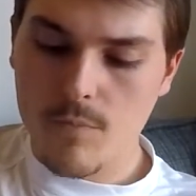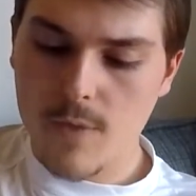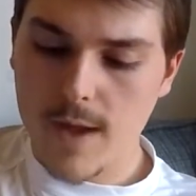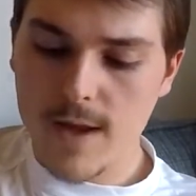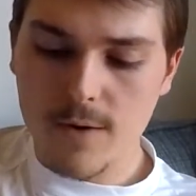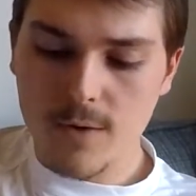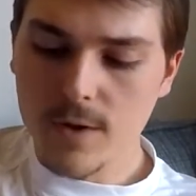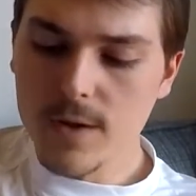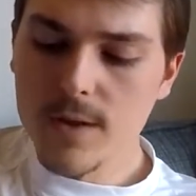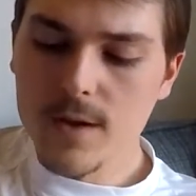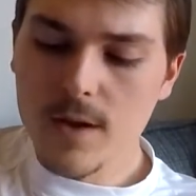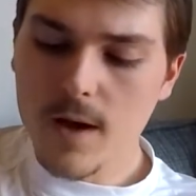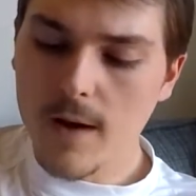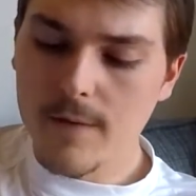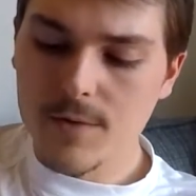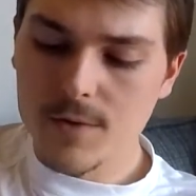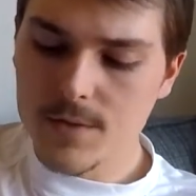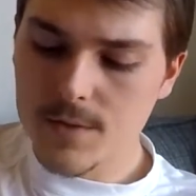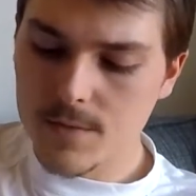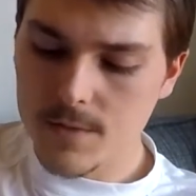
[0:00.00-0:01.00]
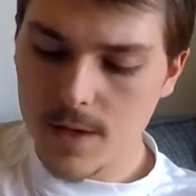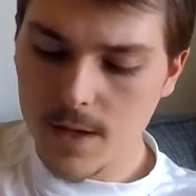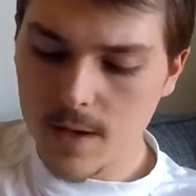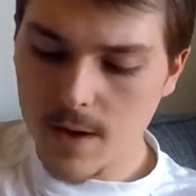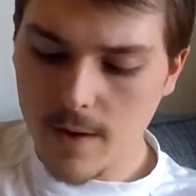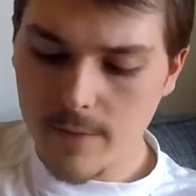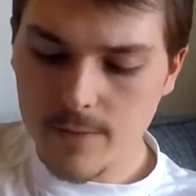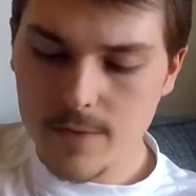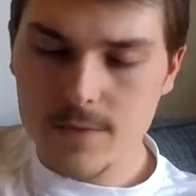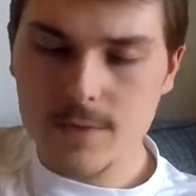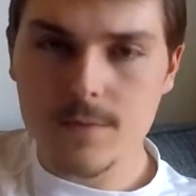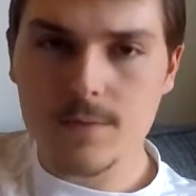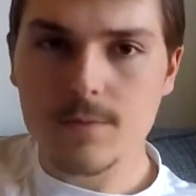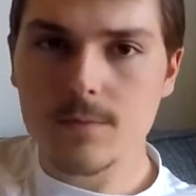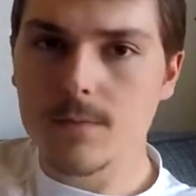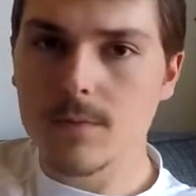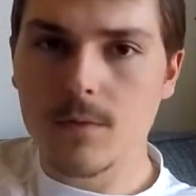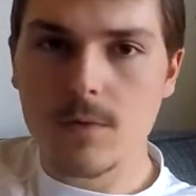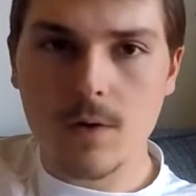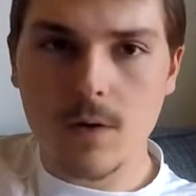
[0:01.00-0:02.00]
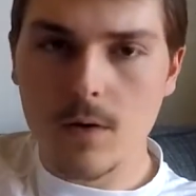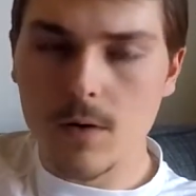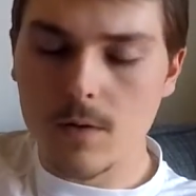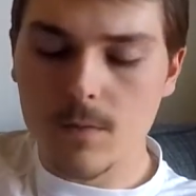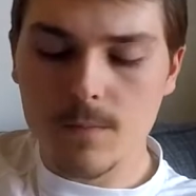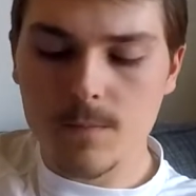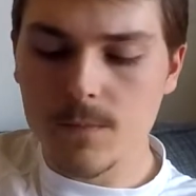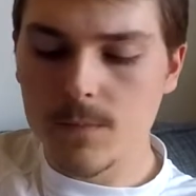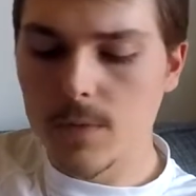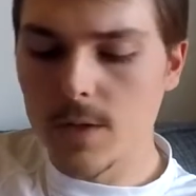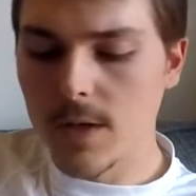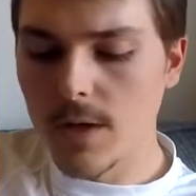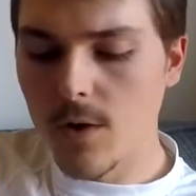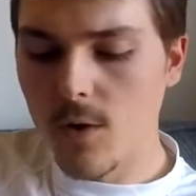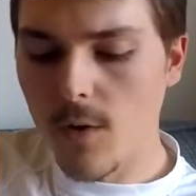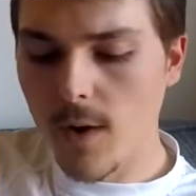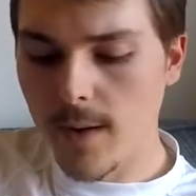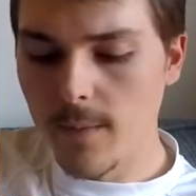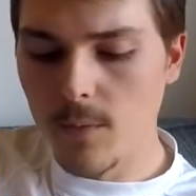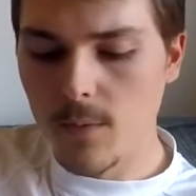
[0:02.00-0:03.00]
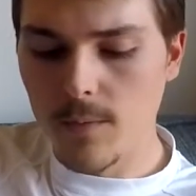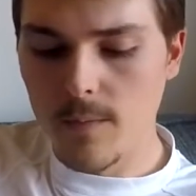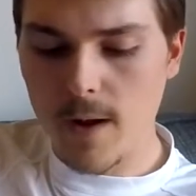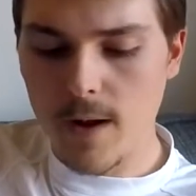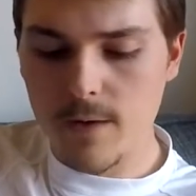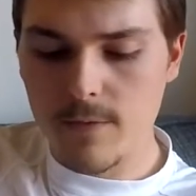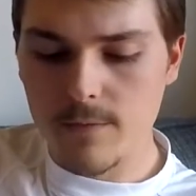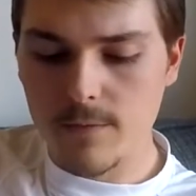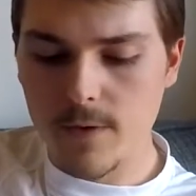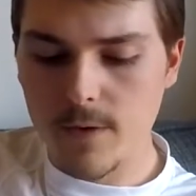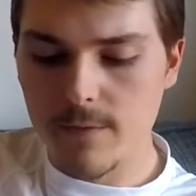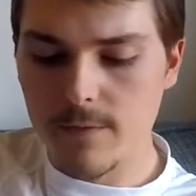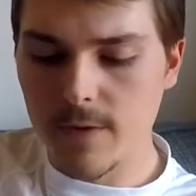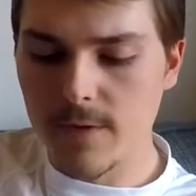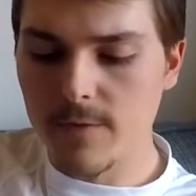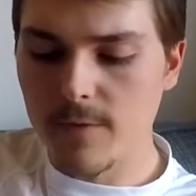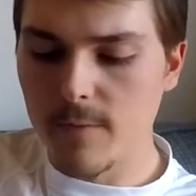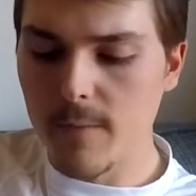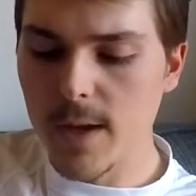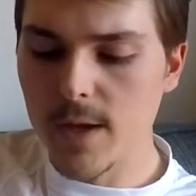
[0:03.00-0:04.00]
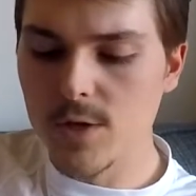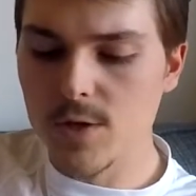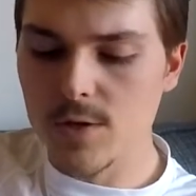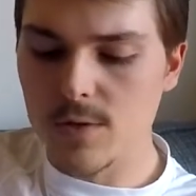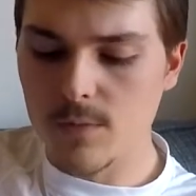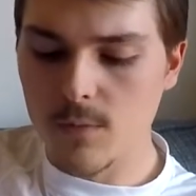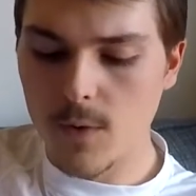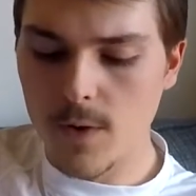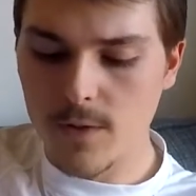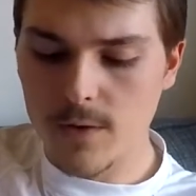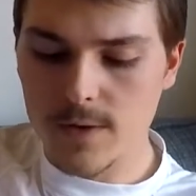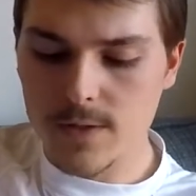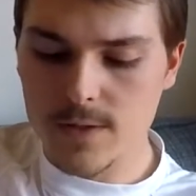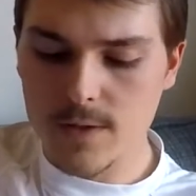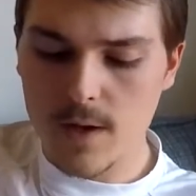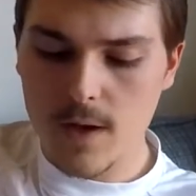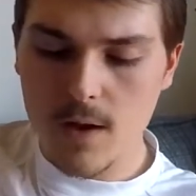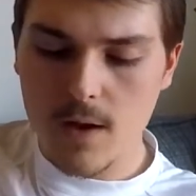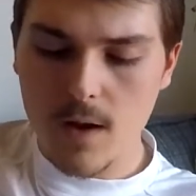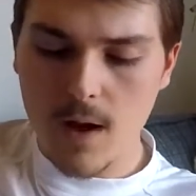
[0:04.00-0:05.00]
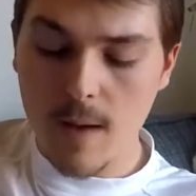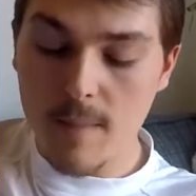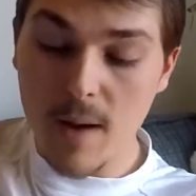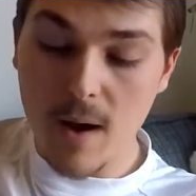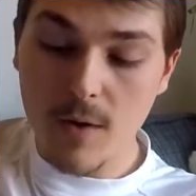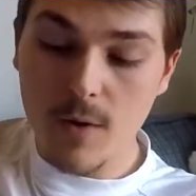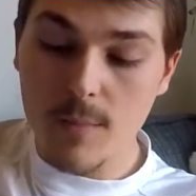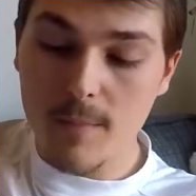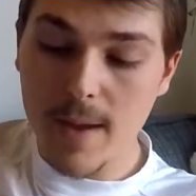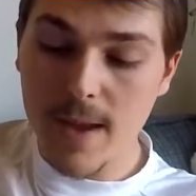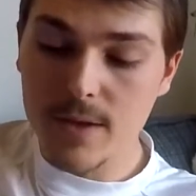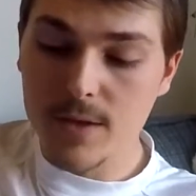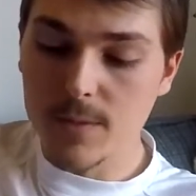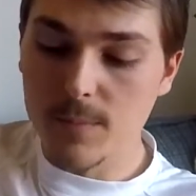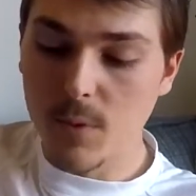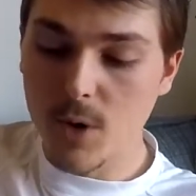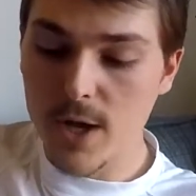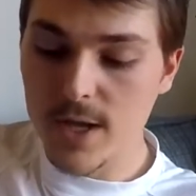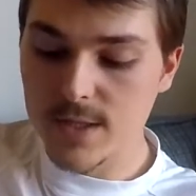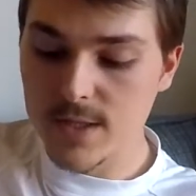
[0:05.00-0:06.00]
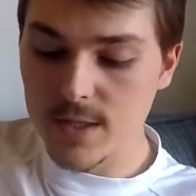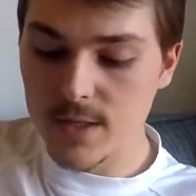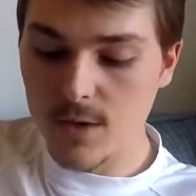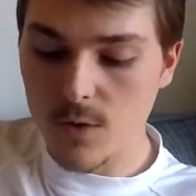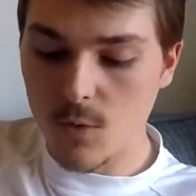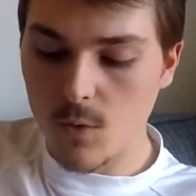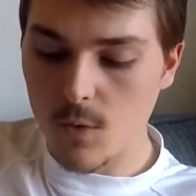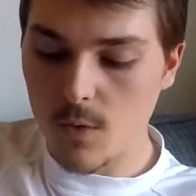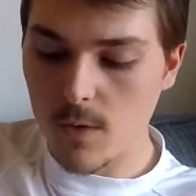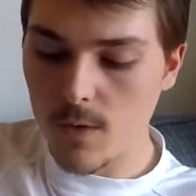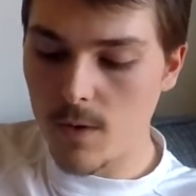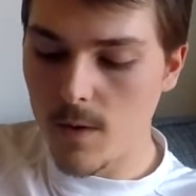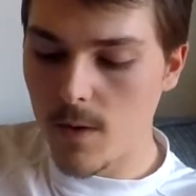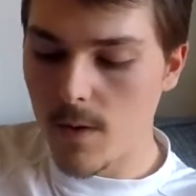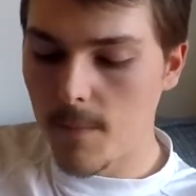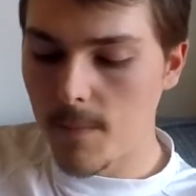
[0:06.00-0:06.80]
it really covers it covers an incredible amount of, of information, whether it's about companion planting or,